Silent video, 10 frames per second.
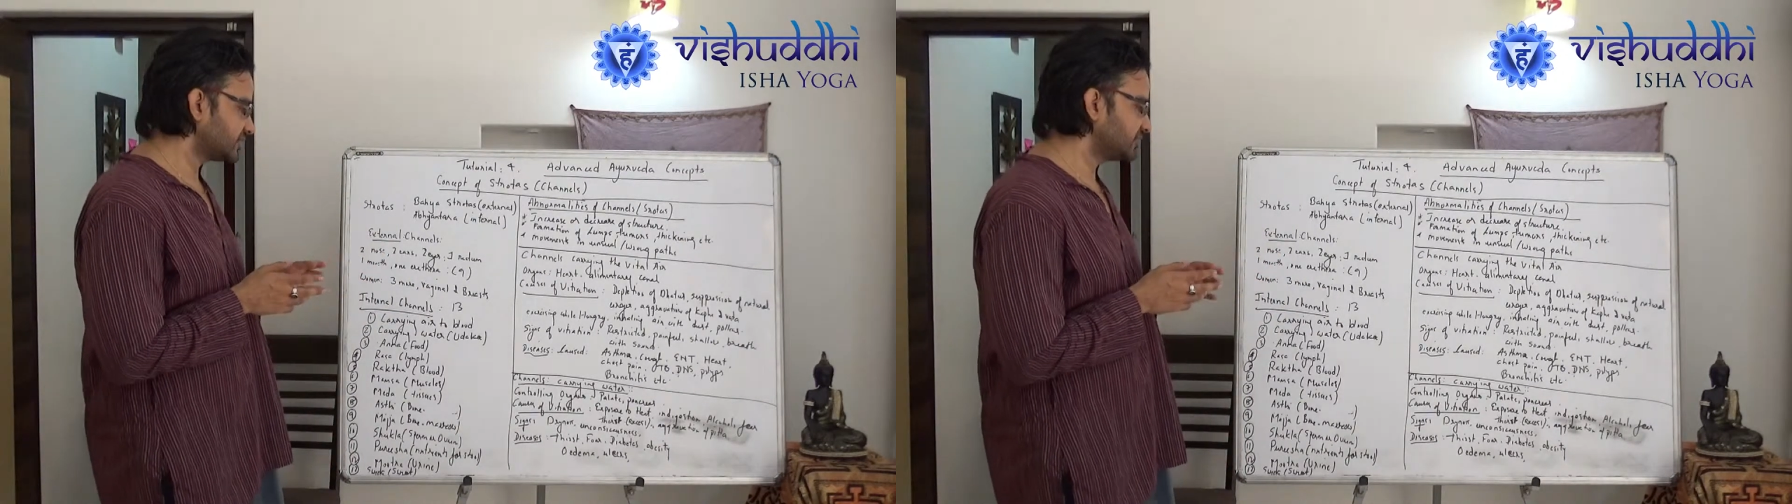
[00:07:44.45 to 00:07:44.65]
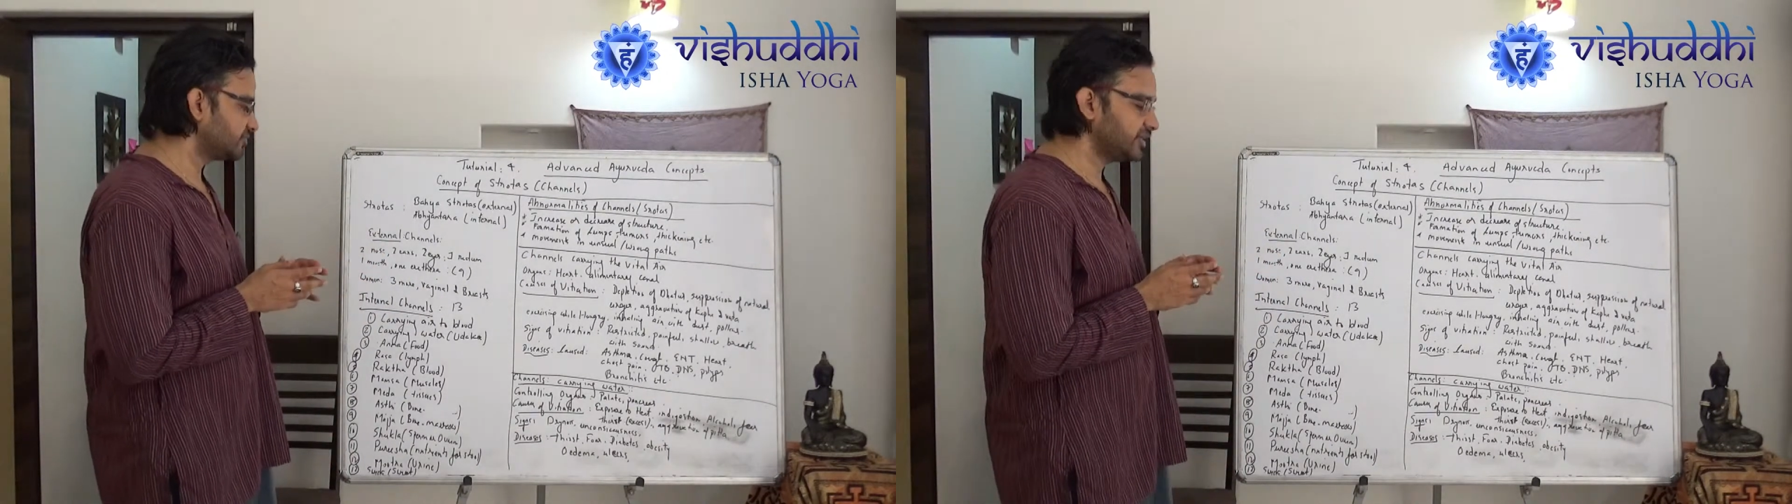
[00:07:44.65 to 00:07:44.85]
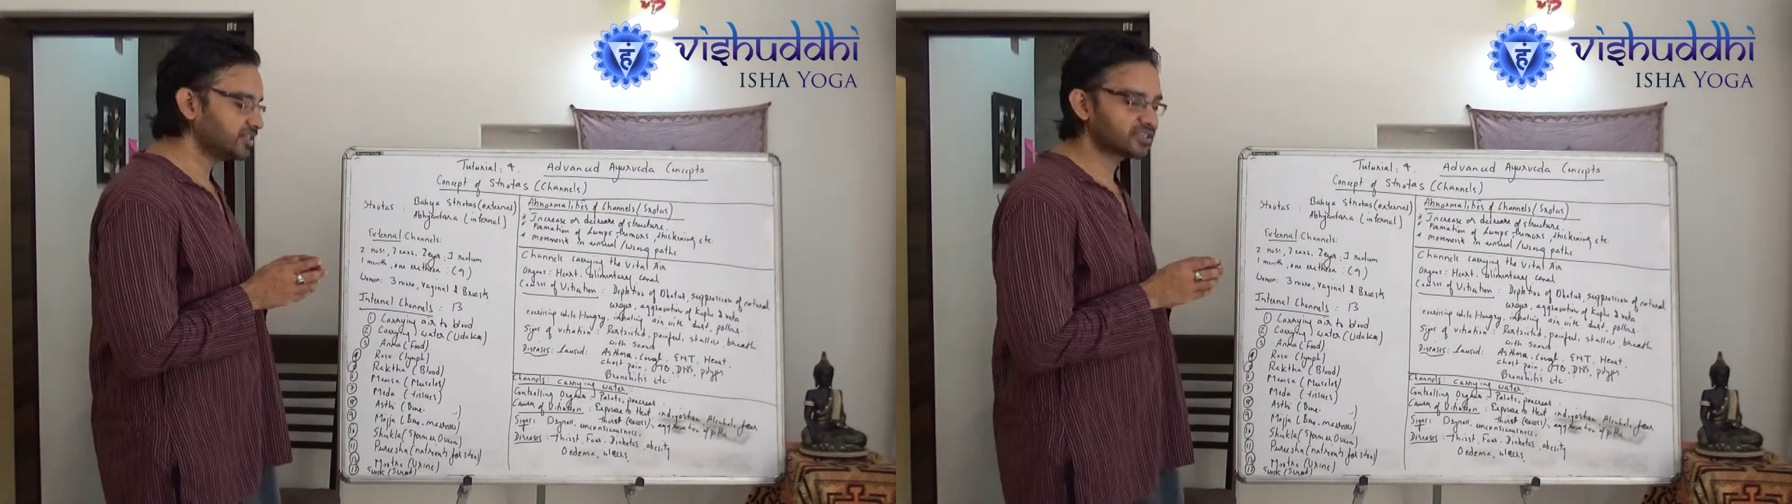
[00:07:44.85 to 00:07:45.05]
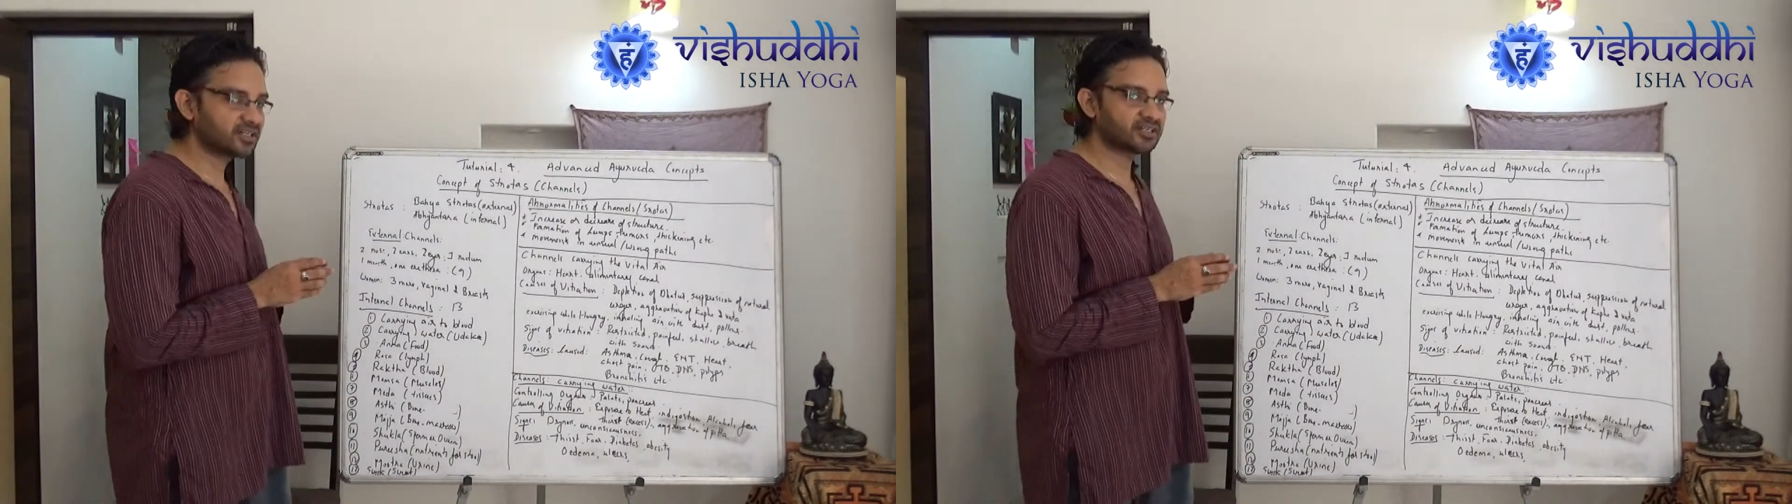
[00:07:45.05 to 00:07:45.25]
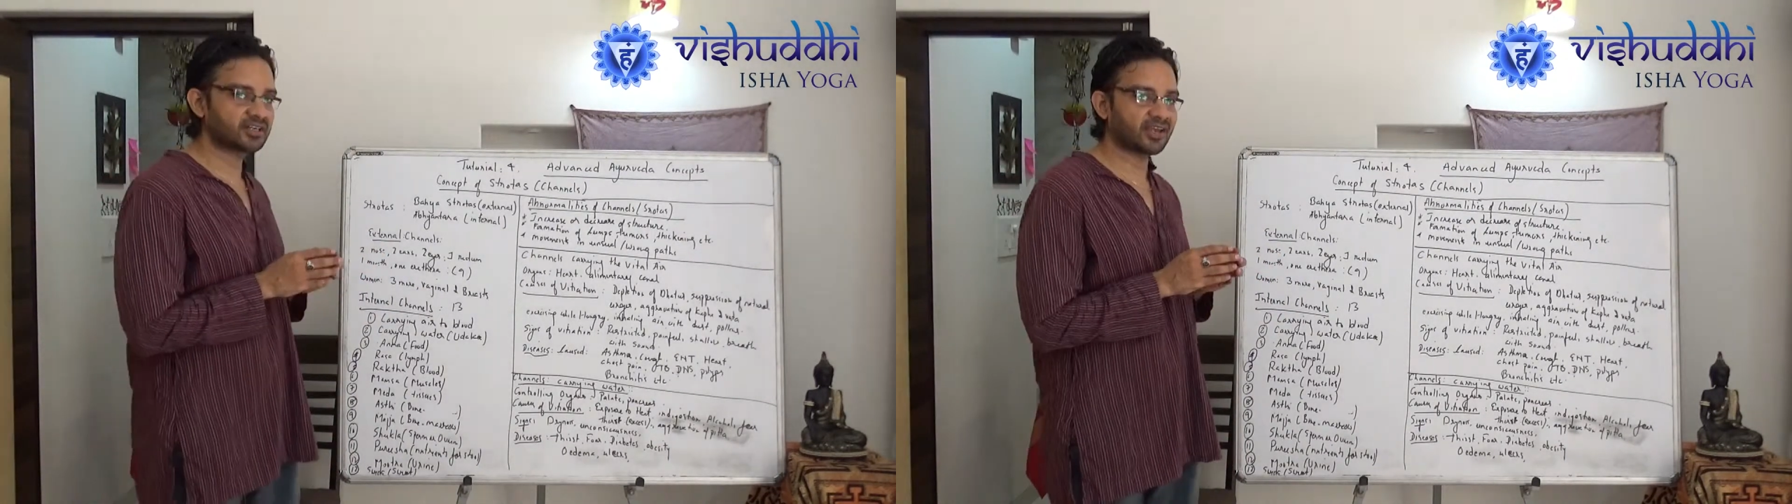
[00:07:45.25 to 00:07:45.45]
It means
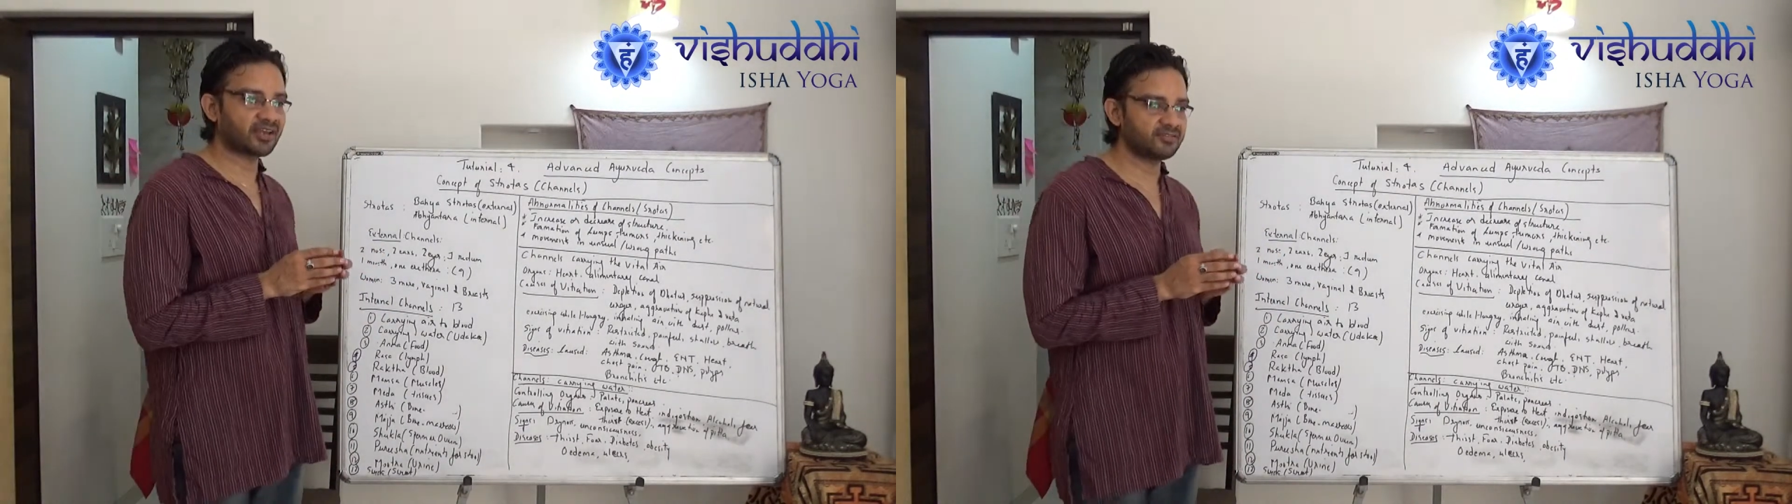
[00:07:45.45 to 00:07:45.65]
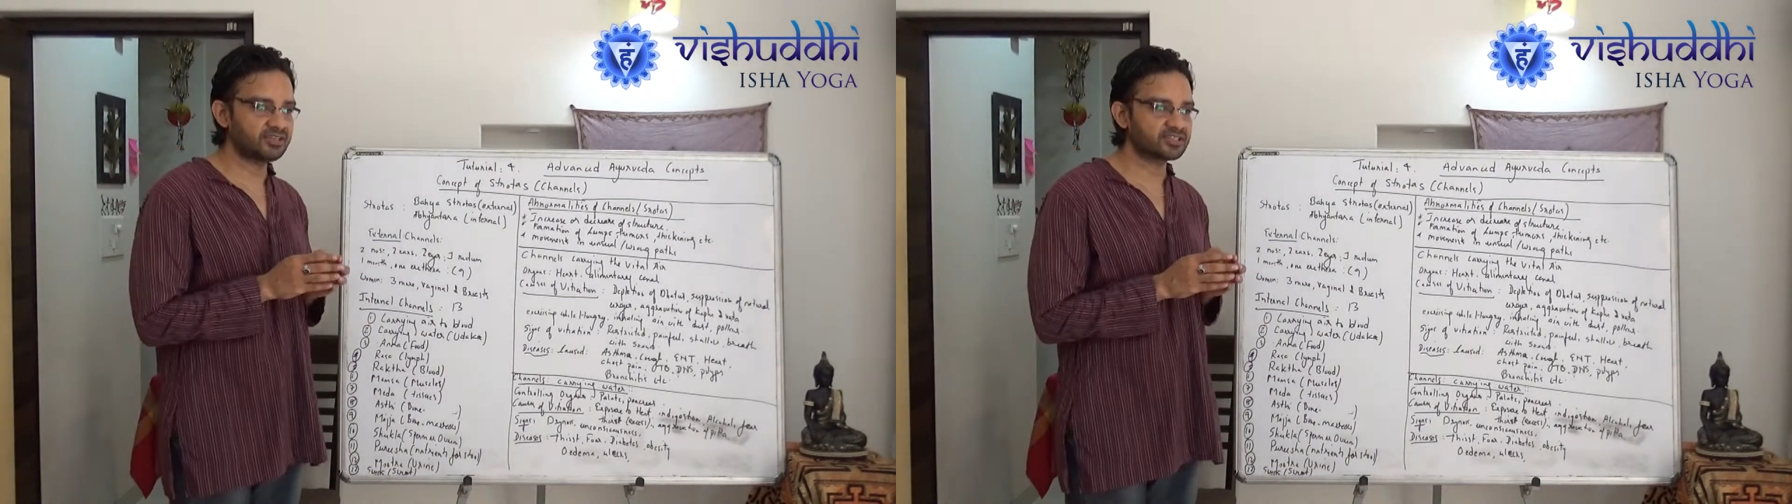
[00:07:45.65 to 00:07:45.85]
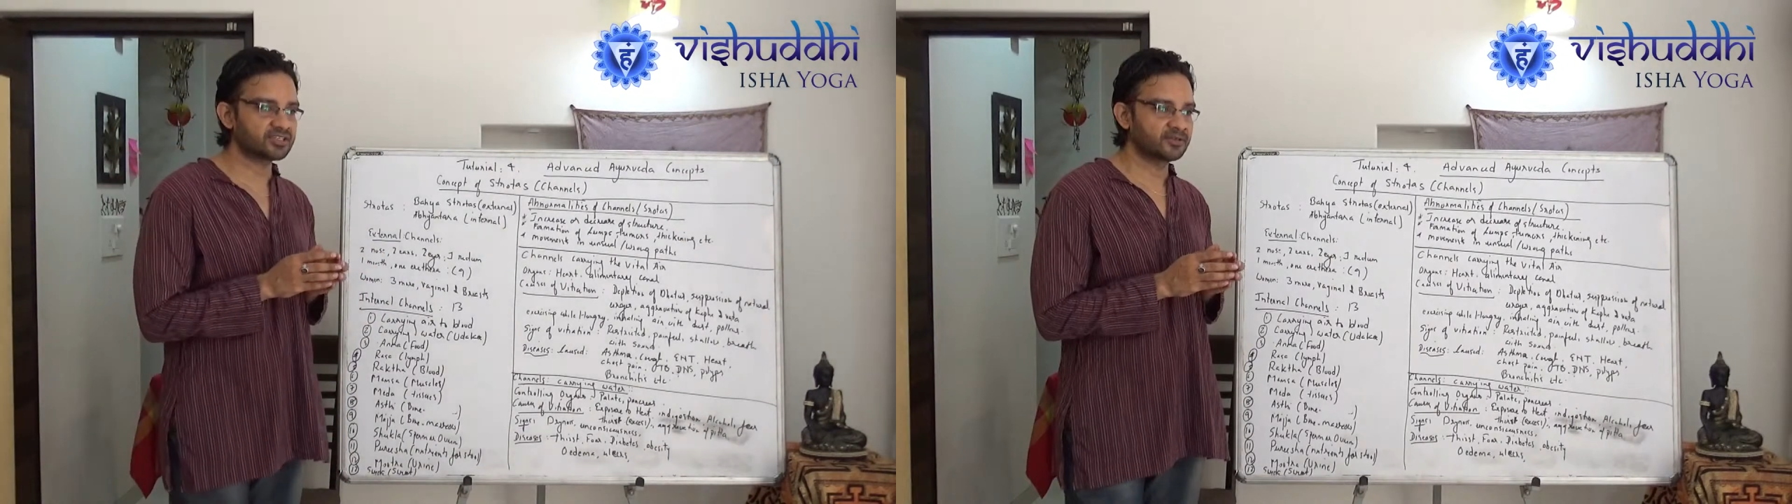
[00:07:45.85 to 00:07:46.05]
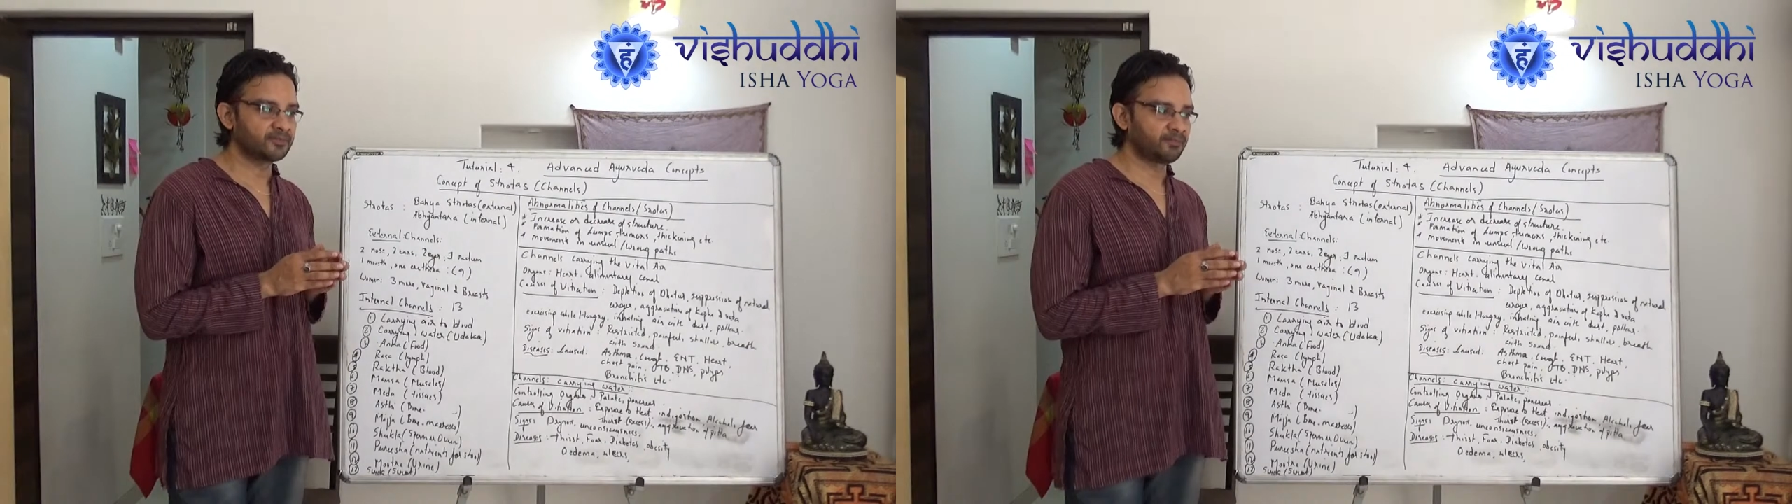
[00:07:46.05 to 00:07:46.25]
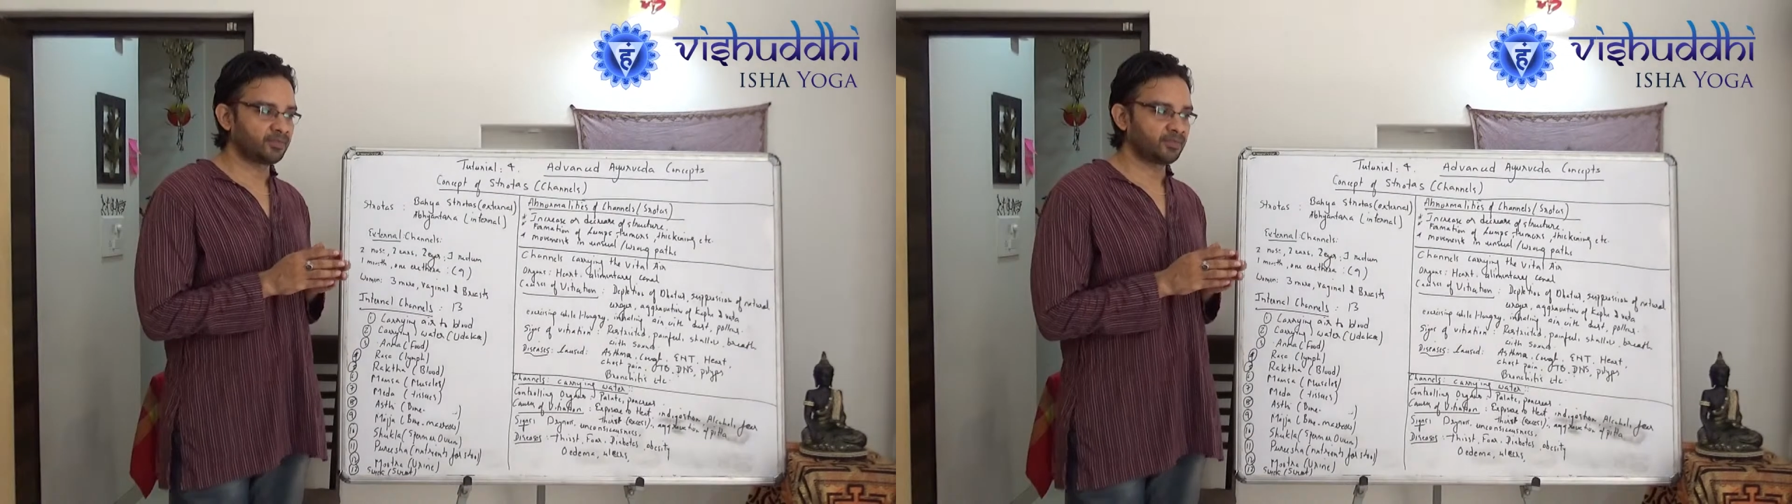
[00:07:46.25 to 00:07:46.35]
it carries